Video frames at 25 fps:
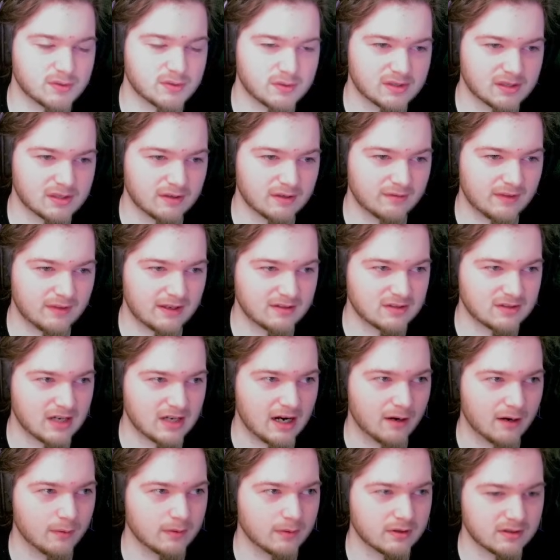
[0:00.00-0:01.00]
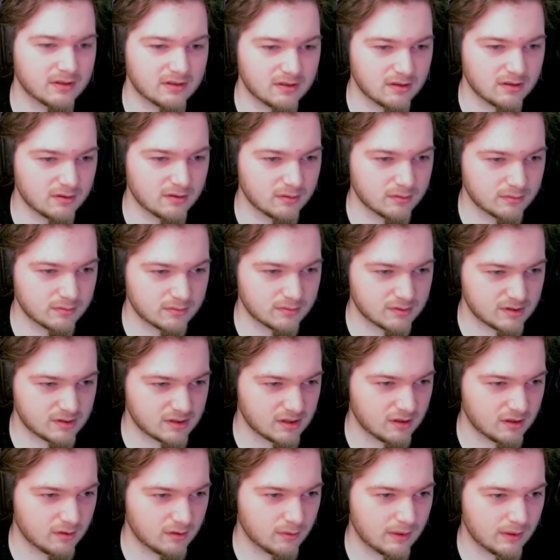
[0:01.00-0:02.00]
still have that tower to do.
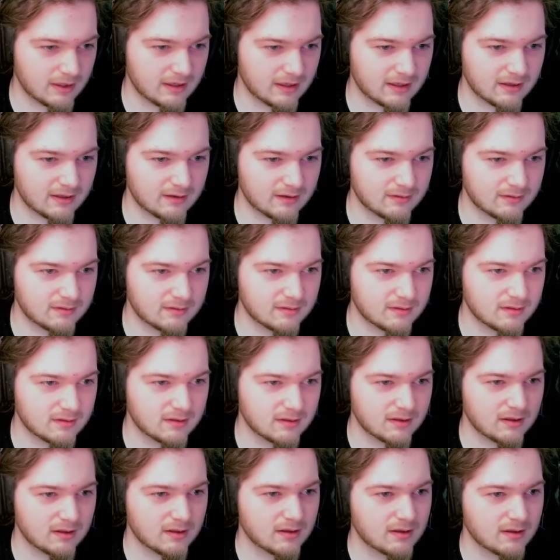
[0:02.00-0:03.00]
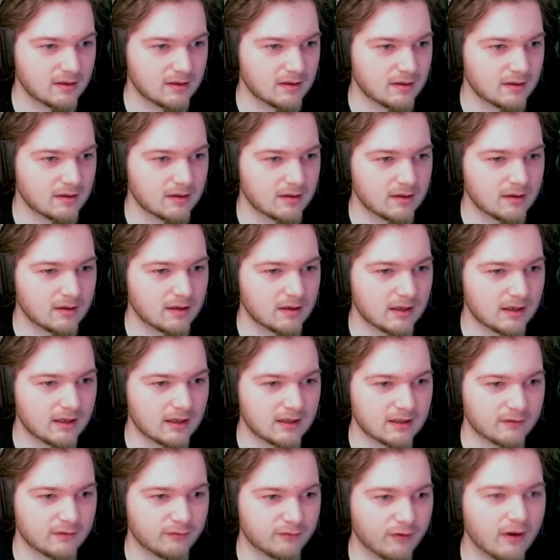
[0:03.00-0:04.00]
So I gotta
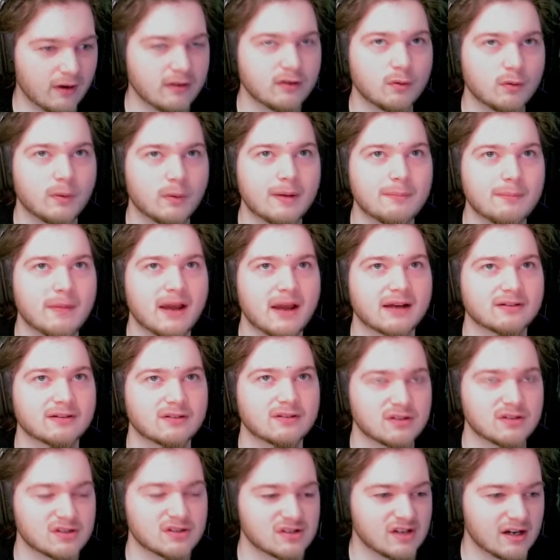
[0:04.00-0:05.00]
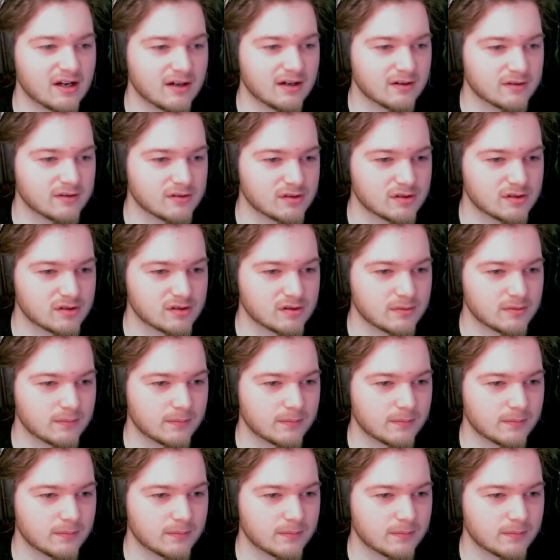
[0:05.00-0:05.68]
find the way back to the stairs.